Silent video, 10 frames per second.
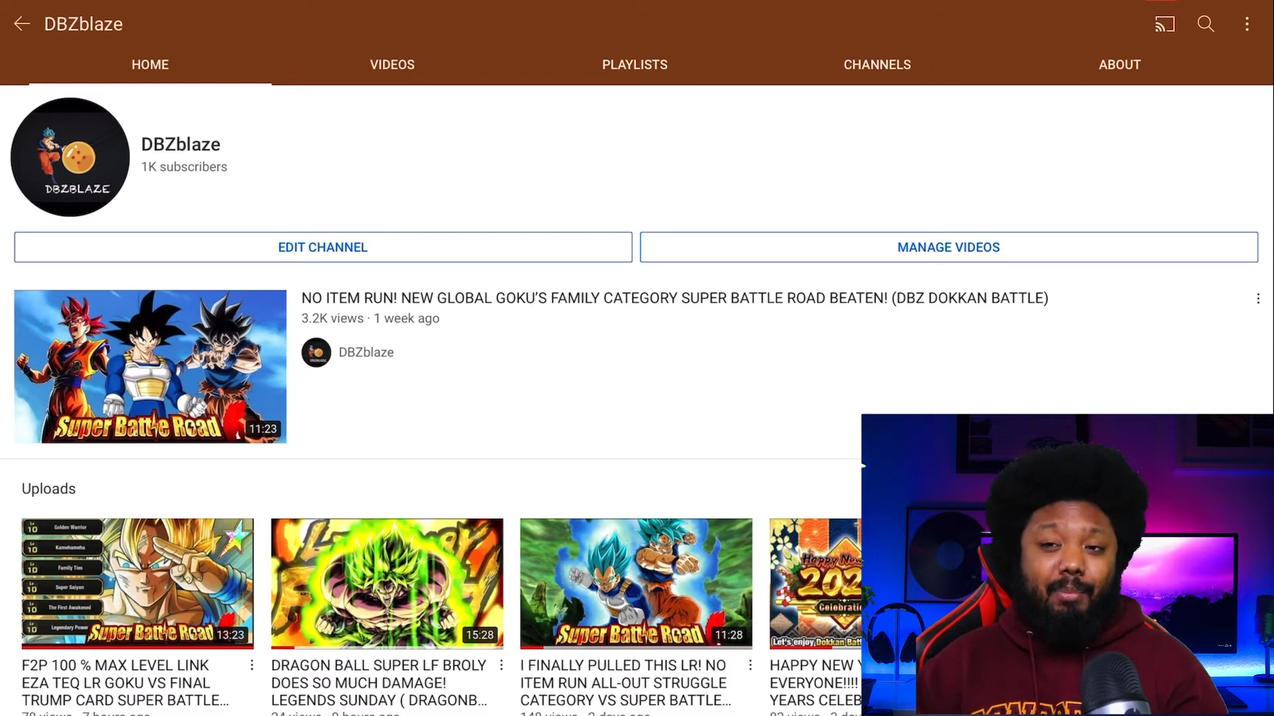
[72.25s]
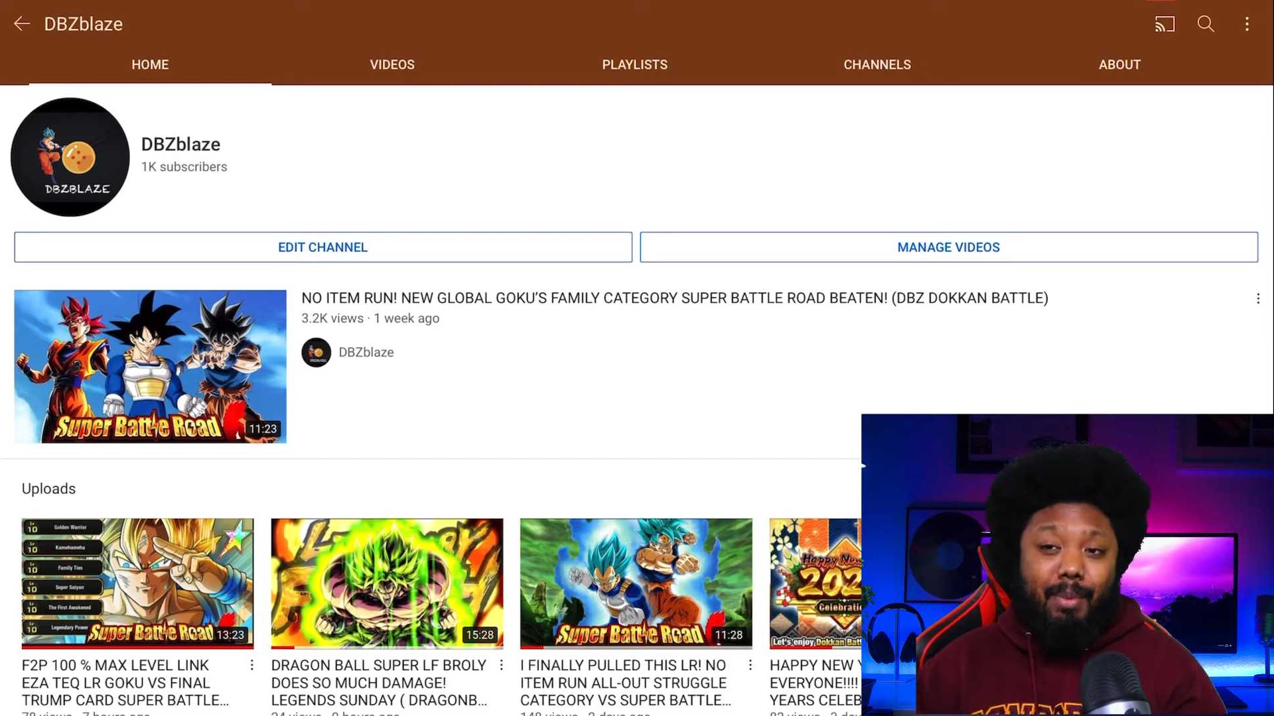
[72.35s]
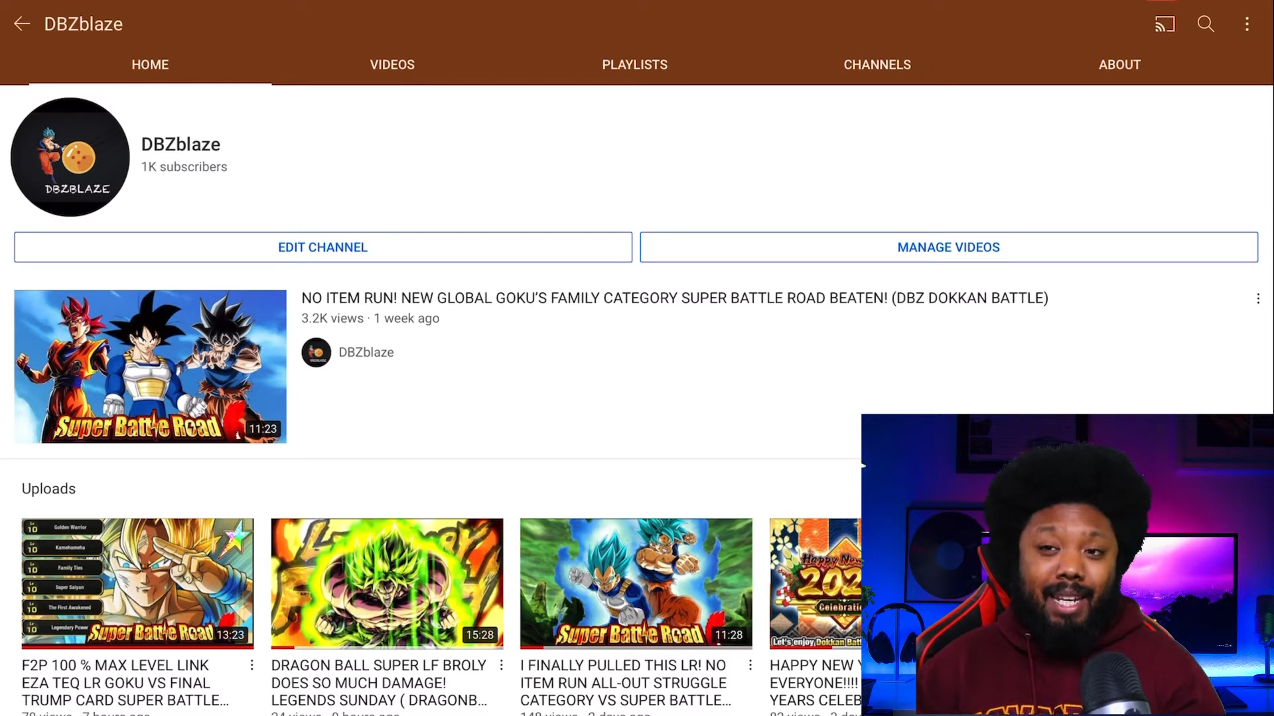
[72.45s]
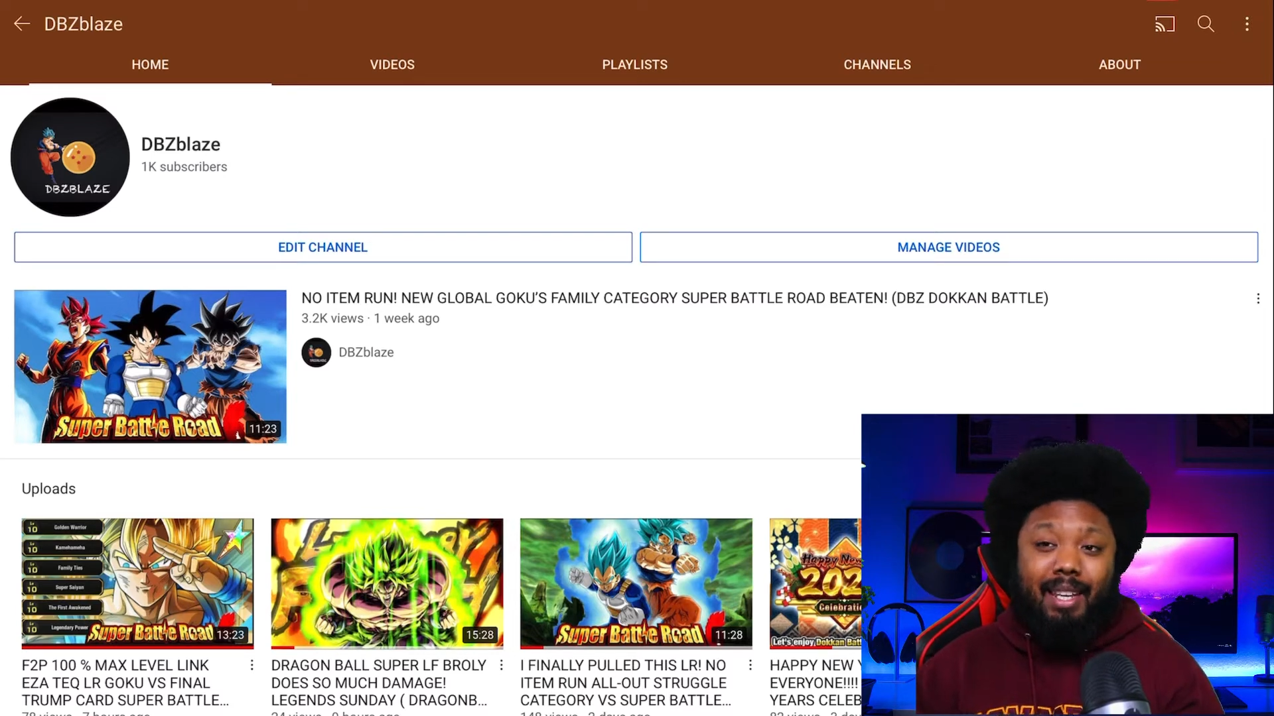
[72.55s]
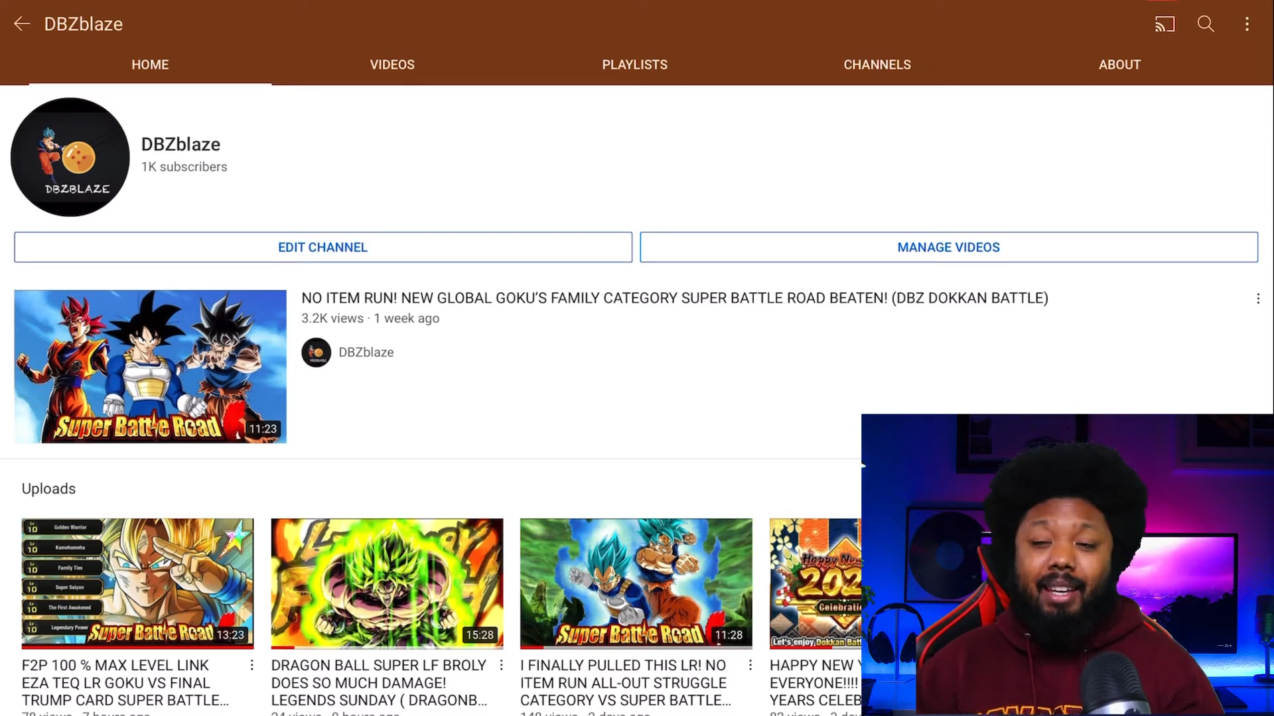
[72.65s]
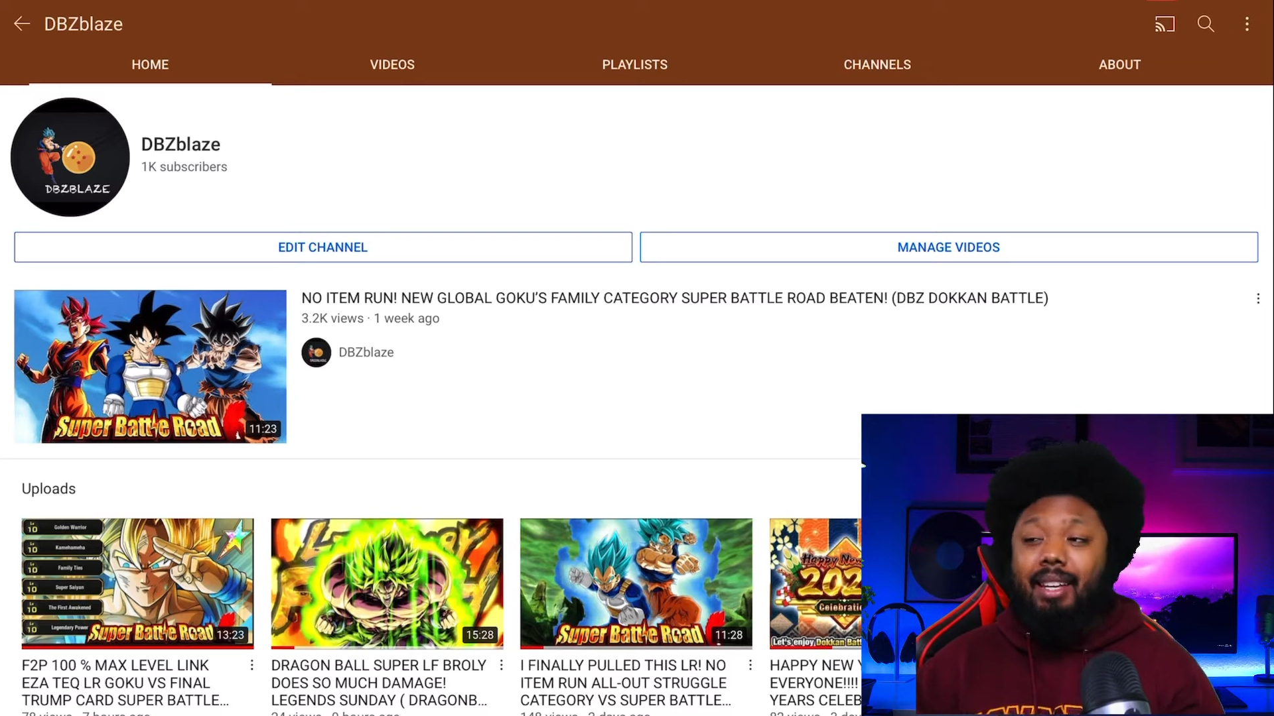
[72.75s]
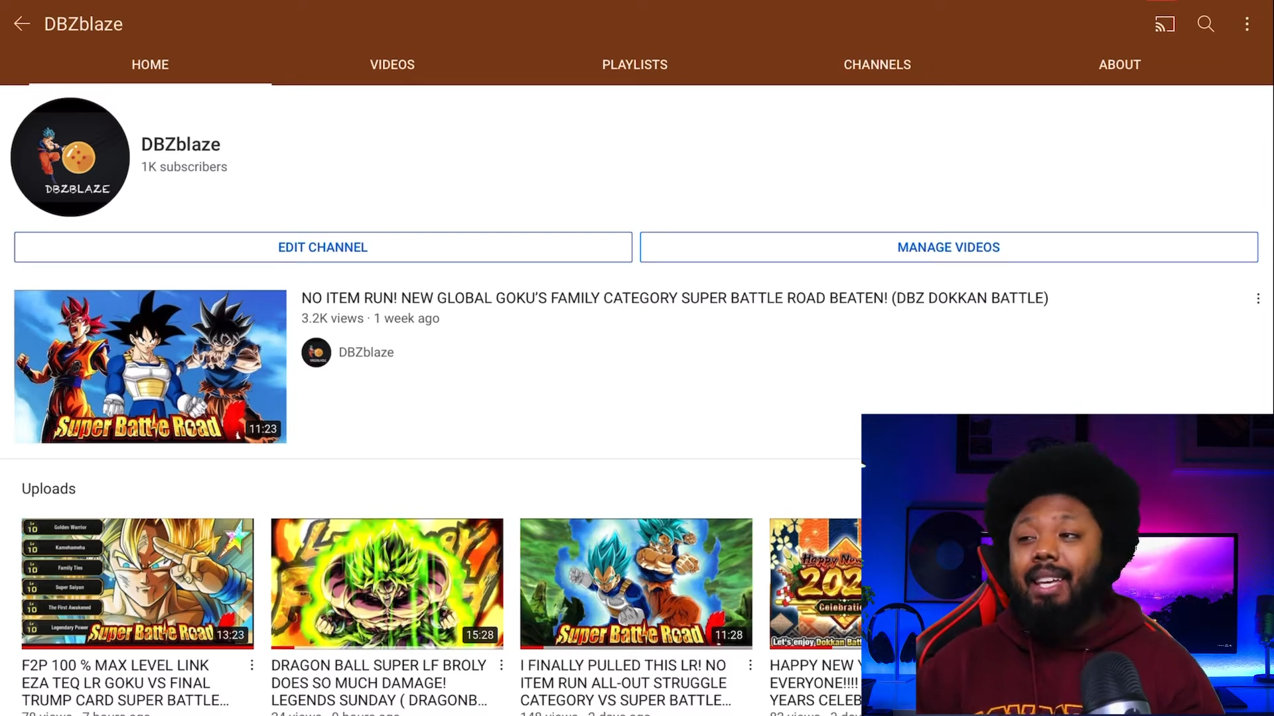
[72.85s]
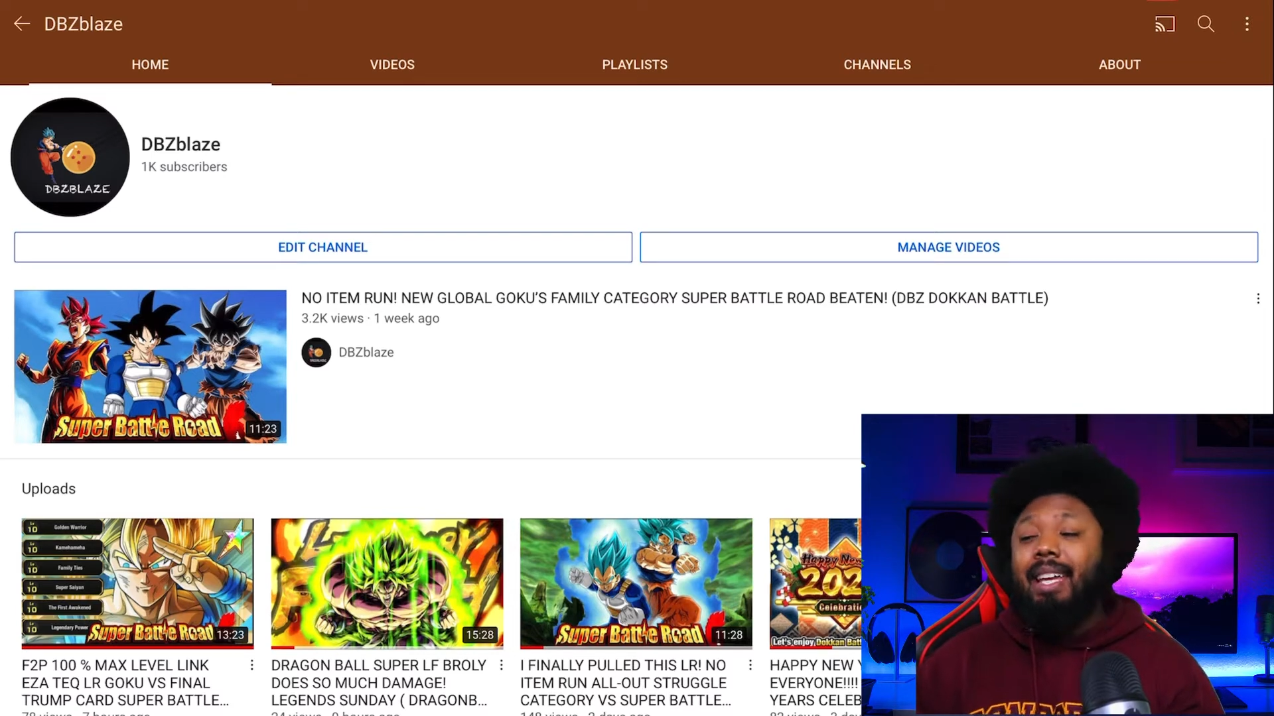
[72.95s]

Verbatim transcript: Media.